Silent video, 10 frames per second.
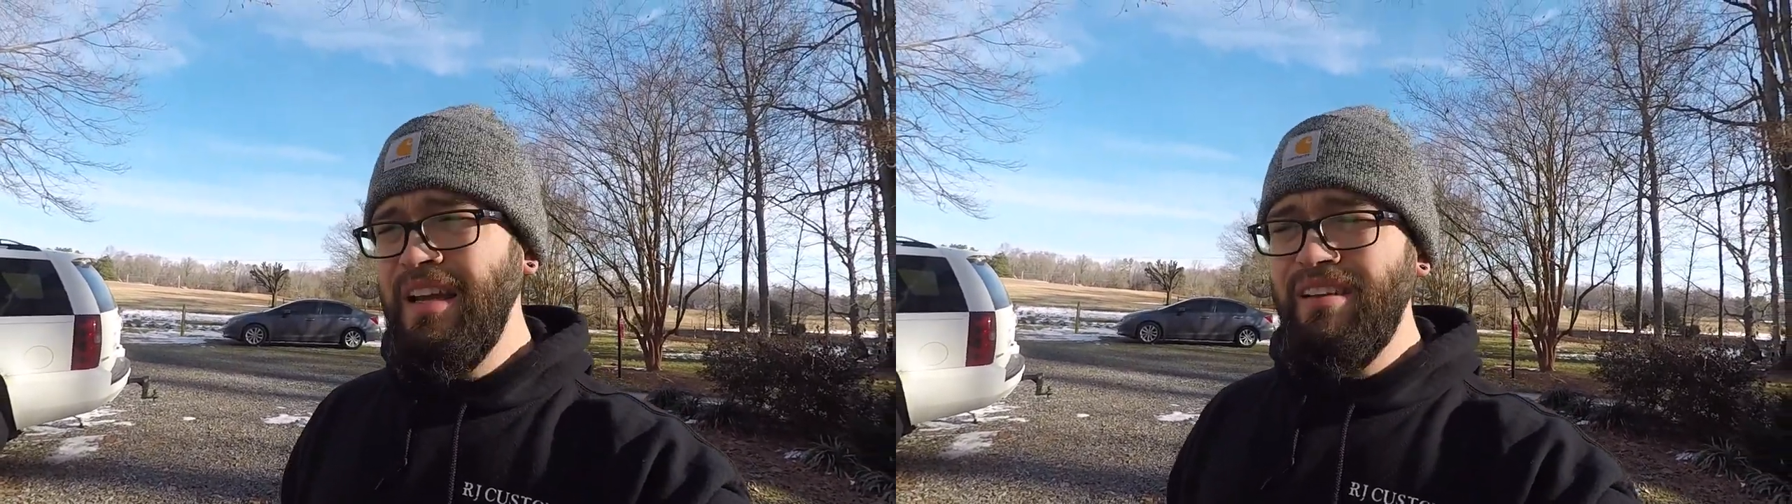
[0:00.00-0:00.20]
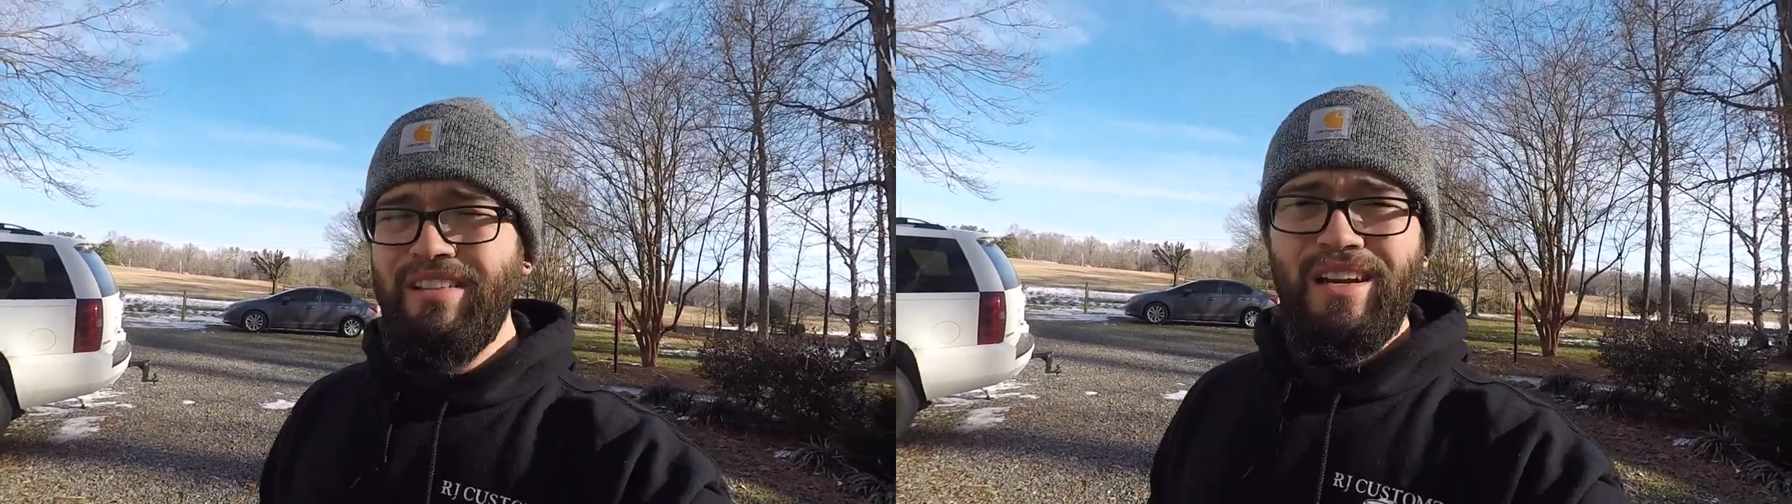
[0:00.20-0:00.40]

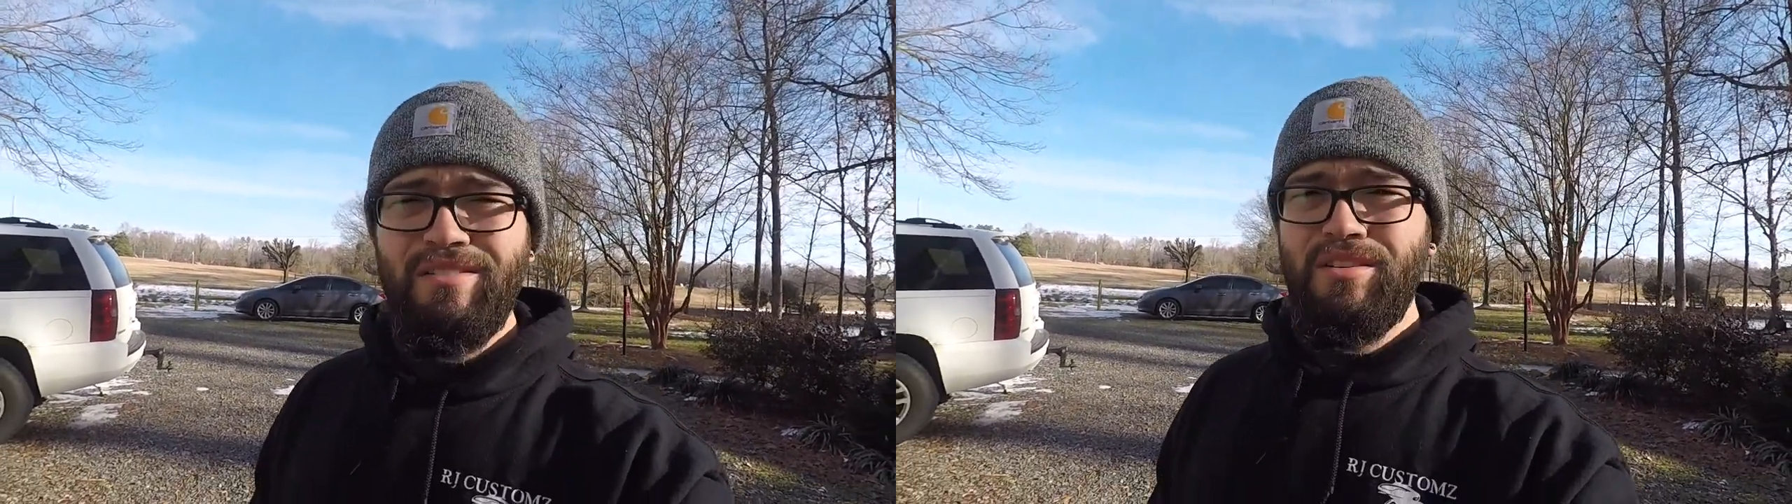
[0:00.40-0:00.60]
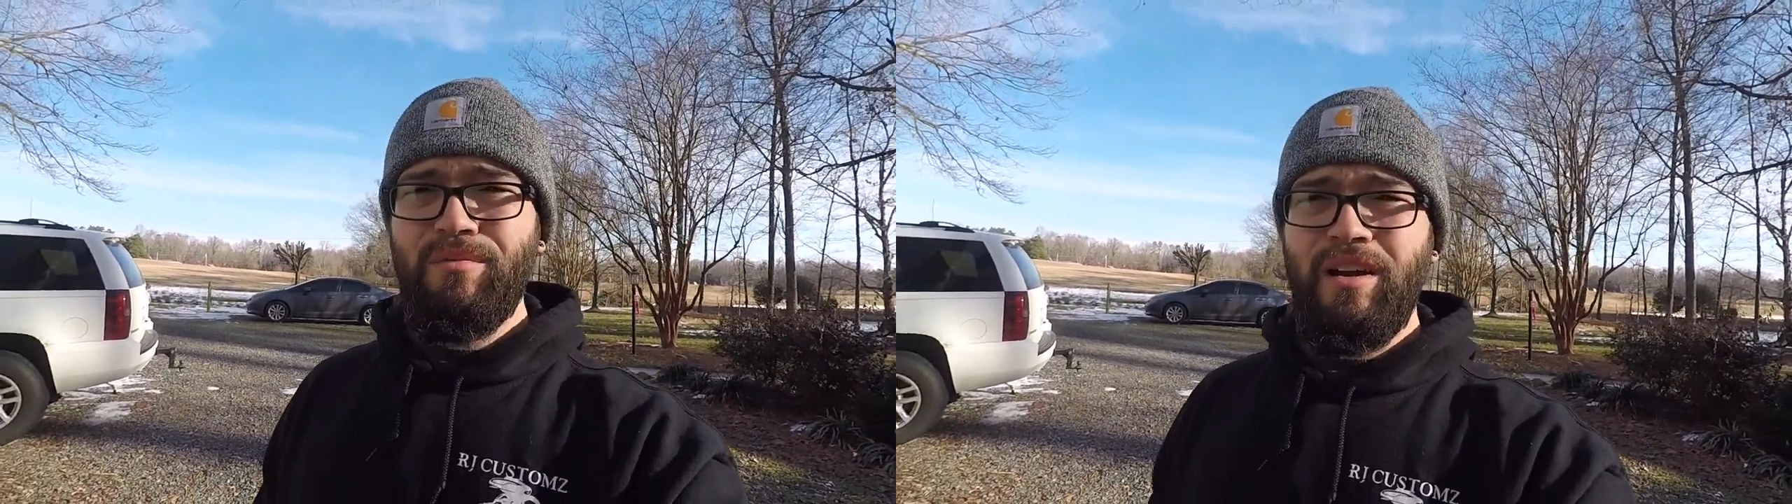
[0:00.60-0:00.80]
a lot of
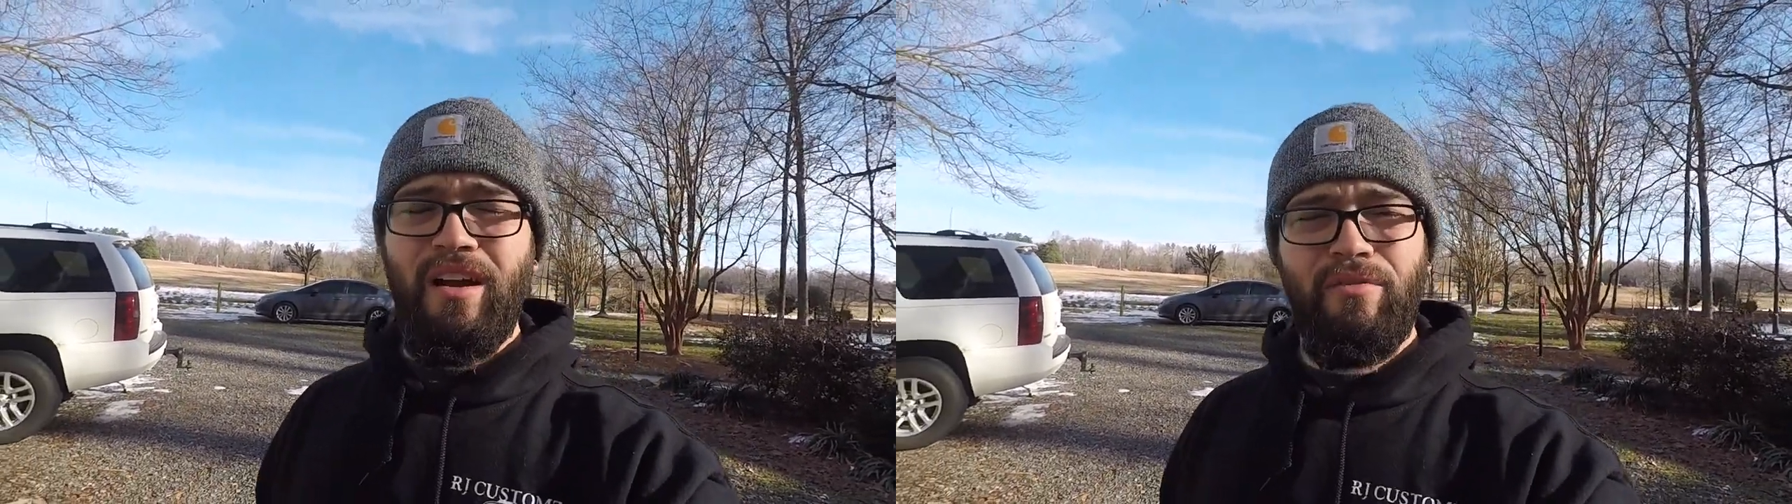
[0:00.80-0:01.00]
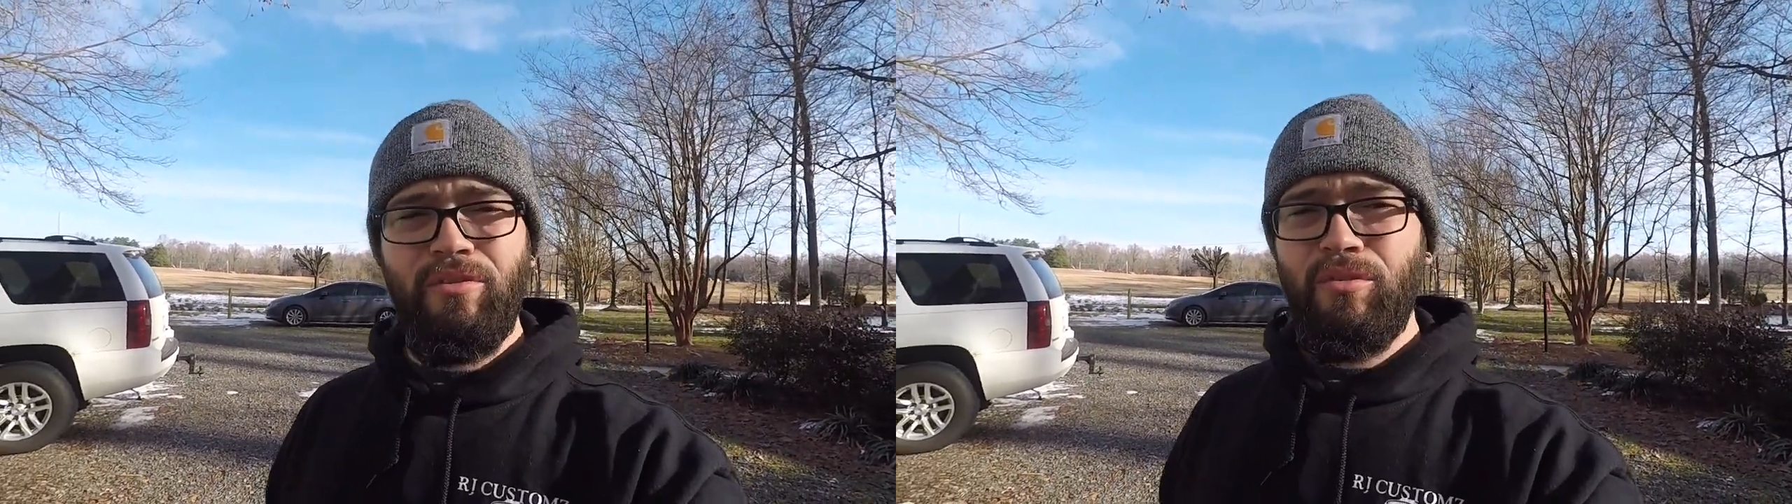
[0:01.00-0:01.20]
it on my
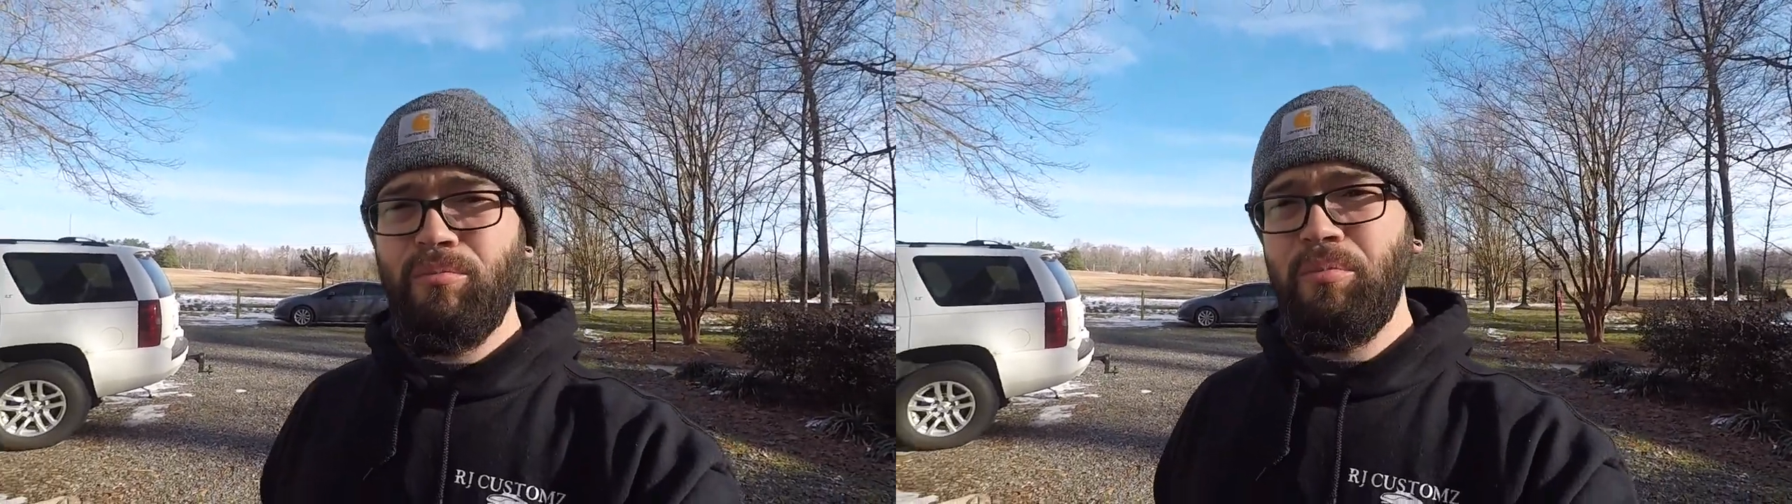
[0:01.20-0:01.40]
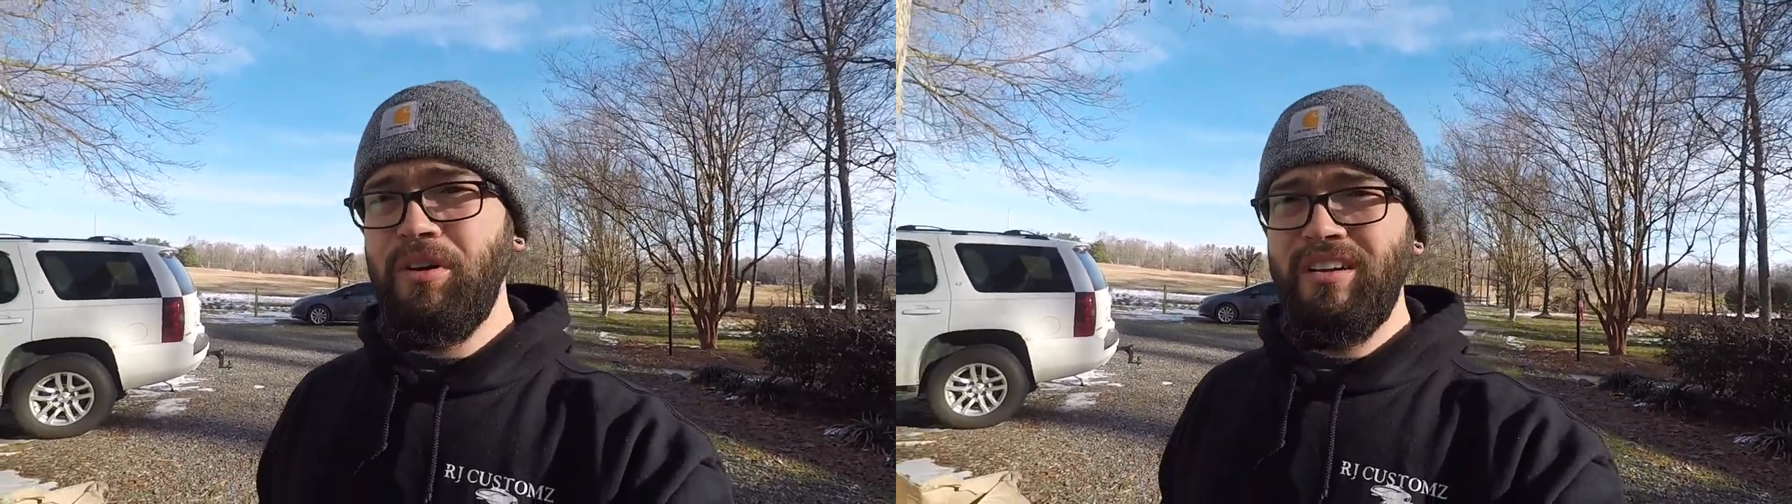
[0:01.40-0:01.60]
iPhone,
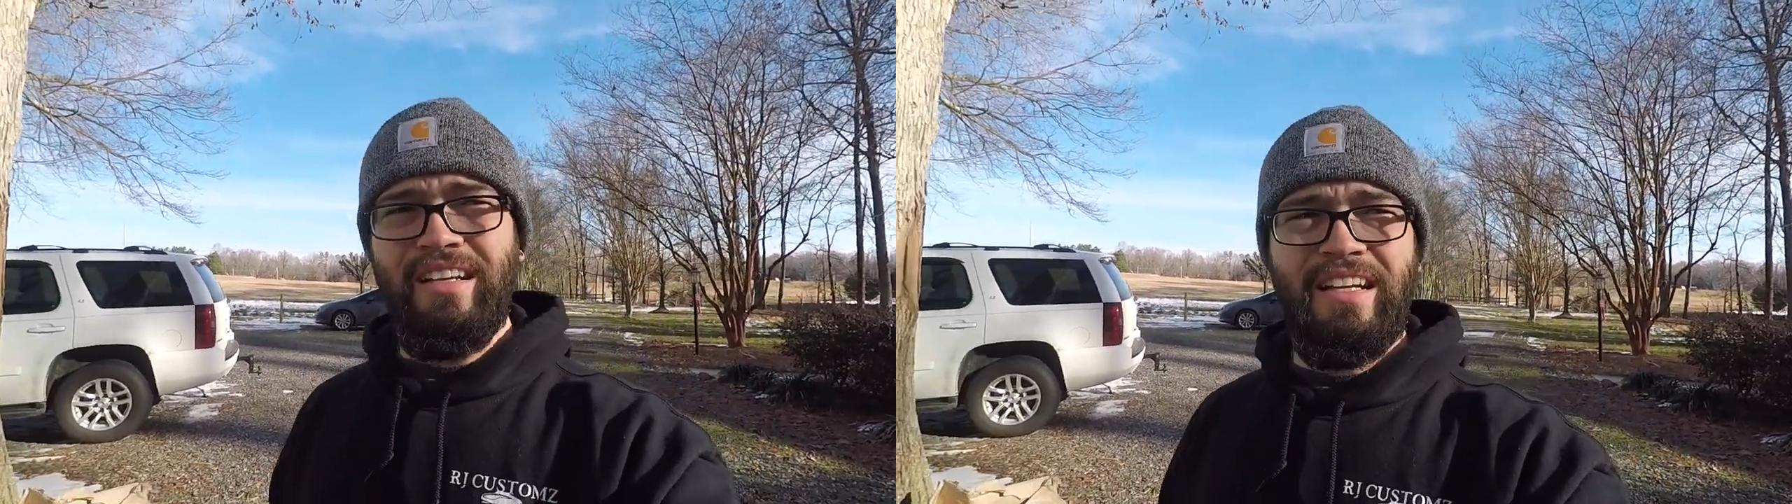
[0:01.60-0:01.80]
but